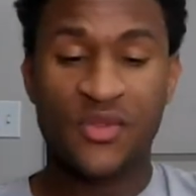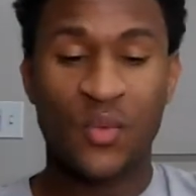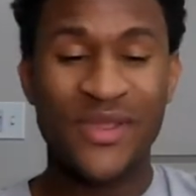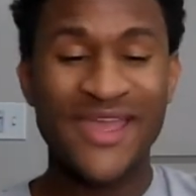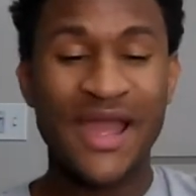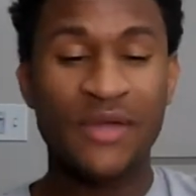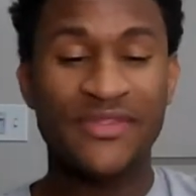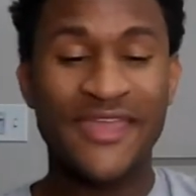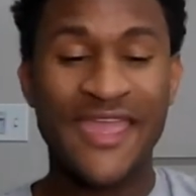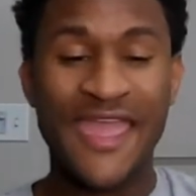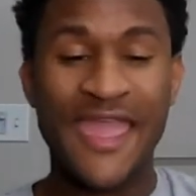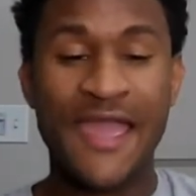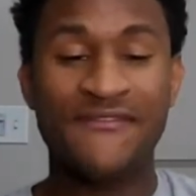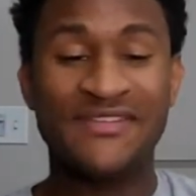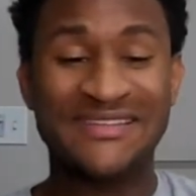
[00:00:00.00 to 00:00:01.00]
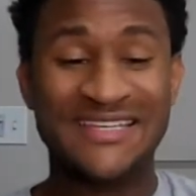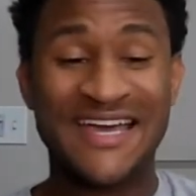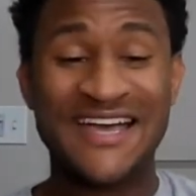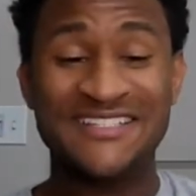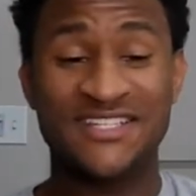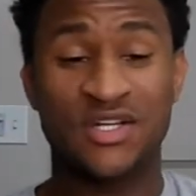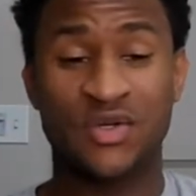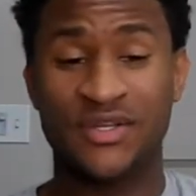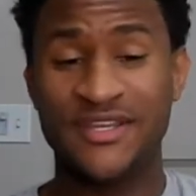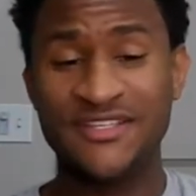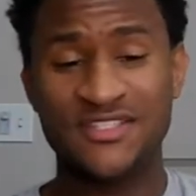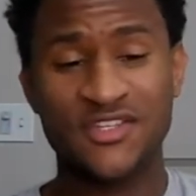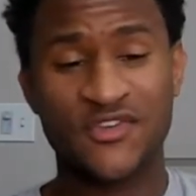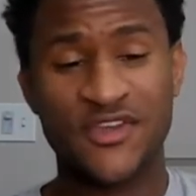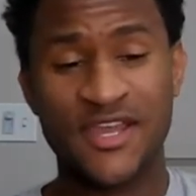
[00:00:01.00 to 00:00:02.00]
how they advertise it on
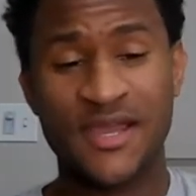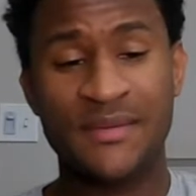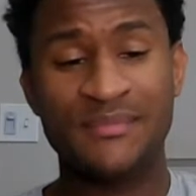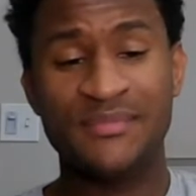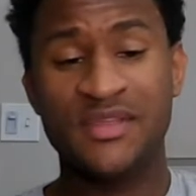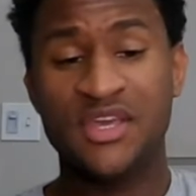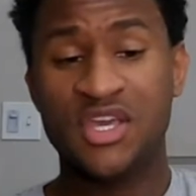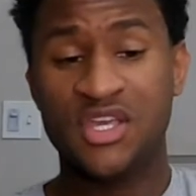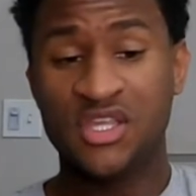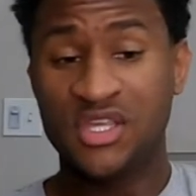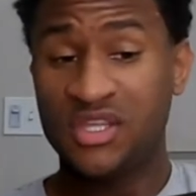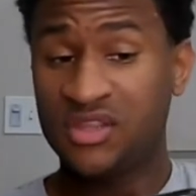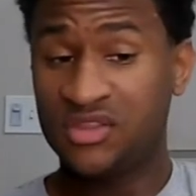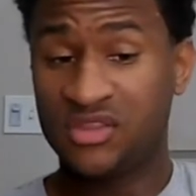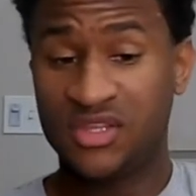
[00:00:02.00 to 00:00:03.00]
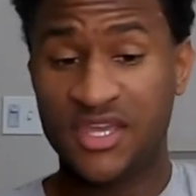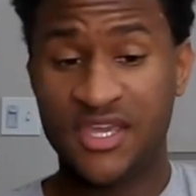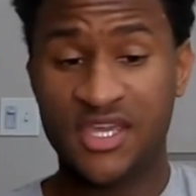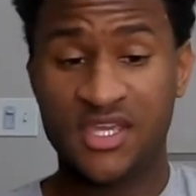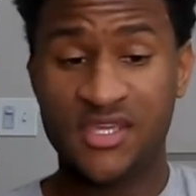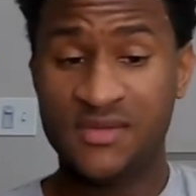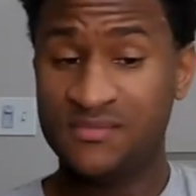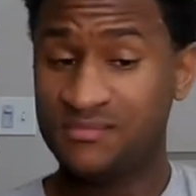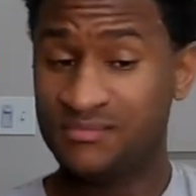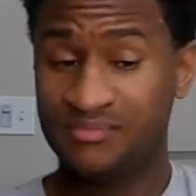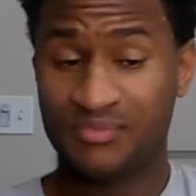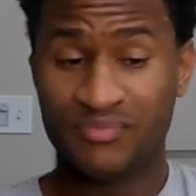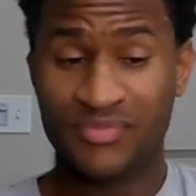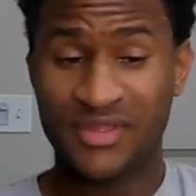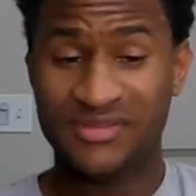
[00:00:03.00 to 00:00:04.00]
Instagram, they
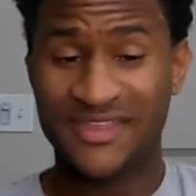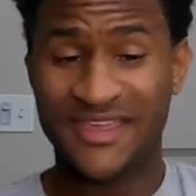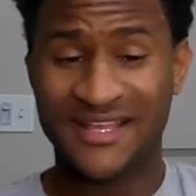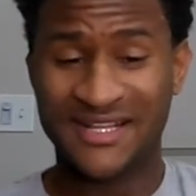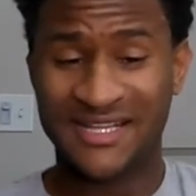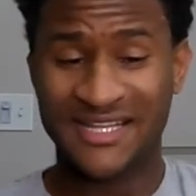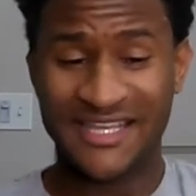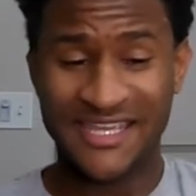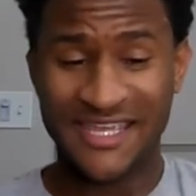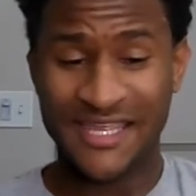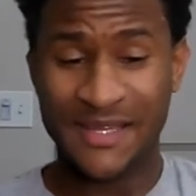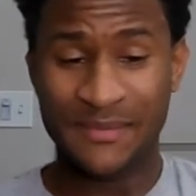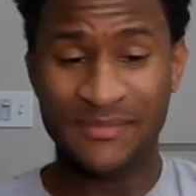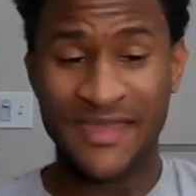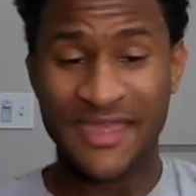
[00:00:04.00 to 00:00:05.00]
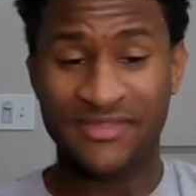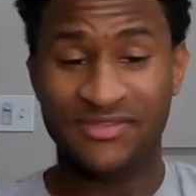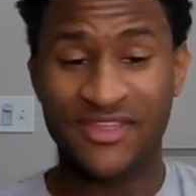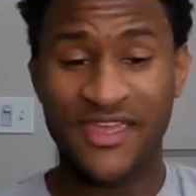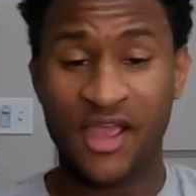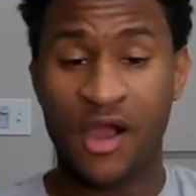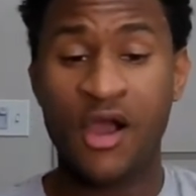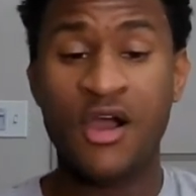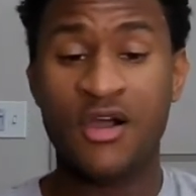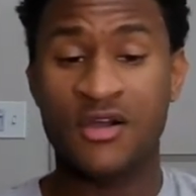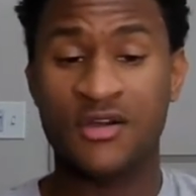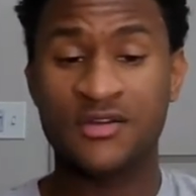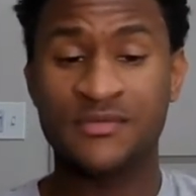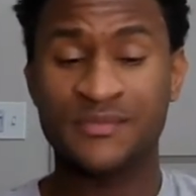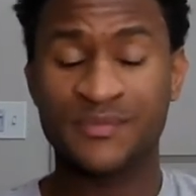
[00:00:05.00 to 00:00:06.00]
claim that they
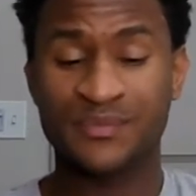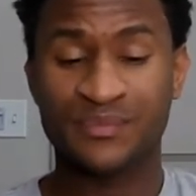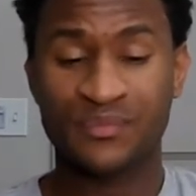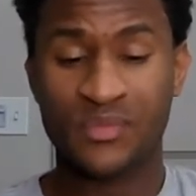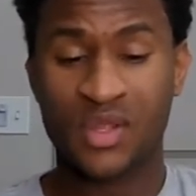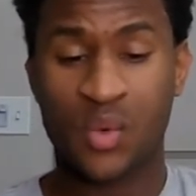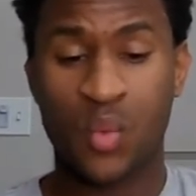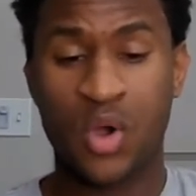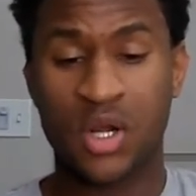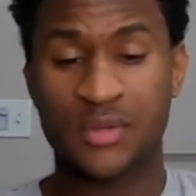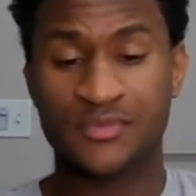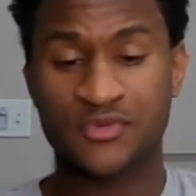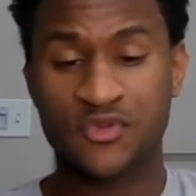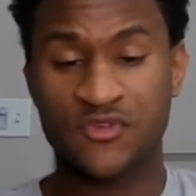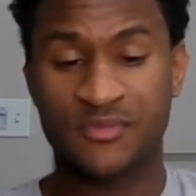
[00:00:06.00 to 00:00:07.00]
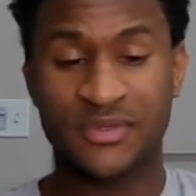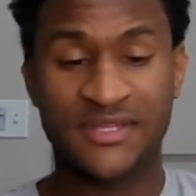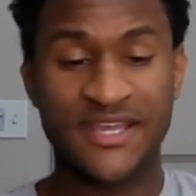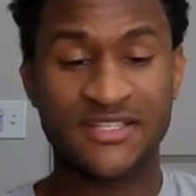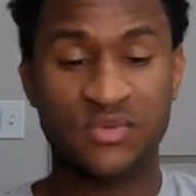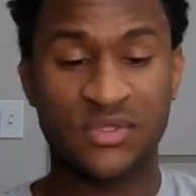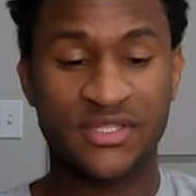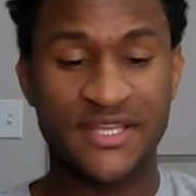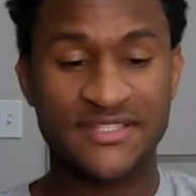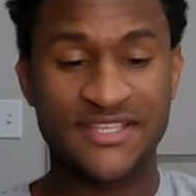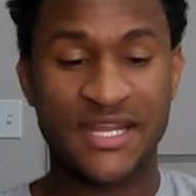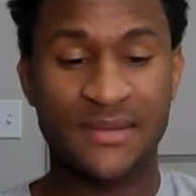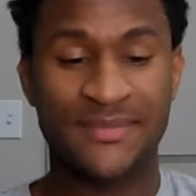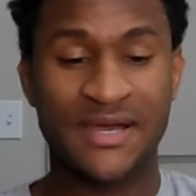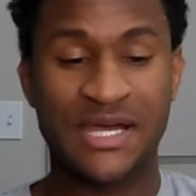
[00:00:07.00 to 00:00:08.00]
are waterproof, but that's what they
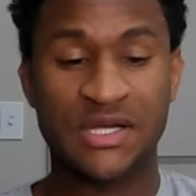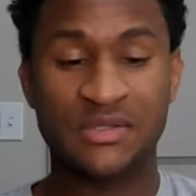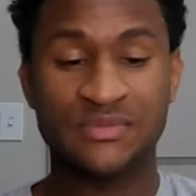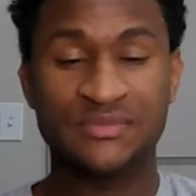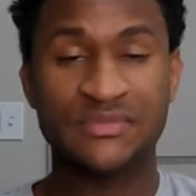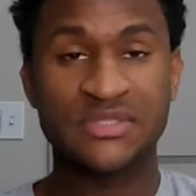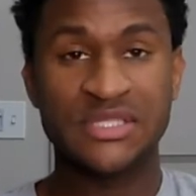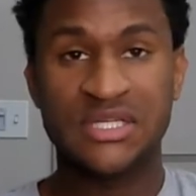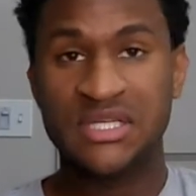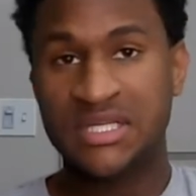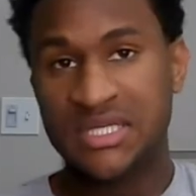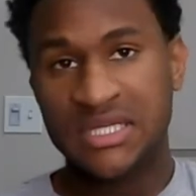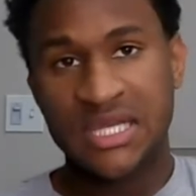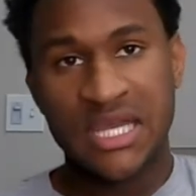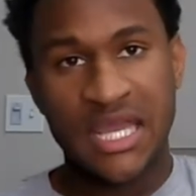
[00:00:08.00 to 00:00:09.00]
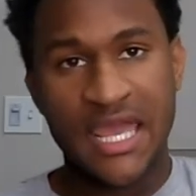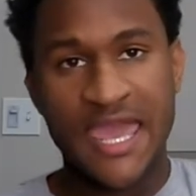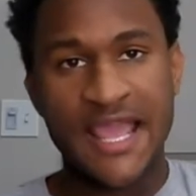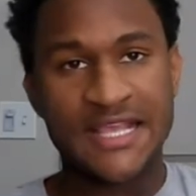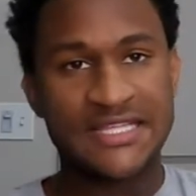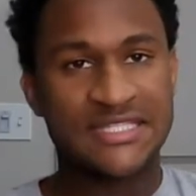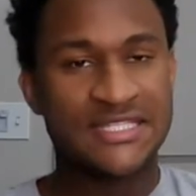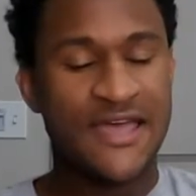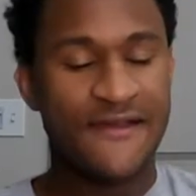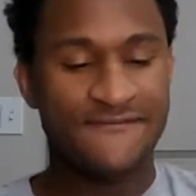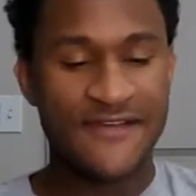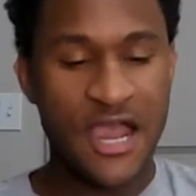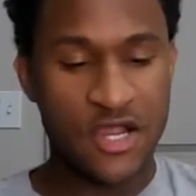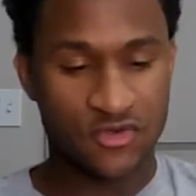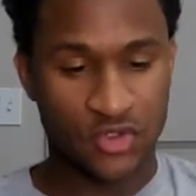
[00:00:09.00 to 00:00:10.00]
said about
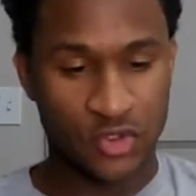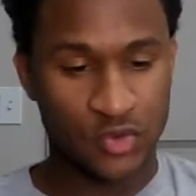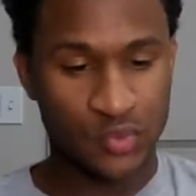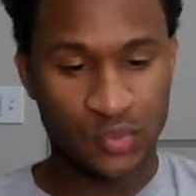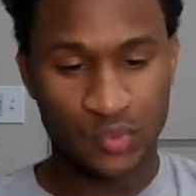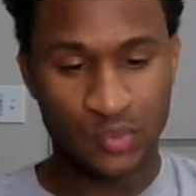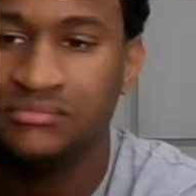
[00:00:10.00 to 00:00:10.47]
X-Viral.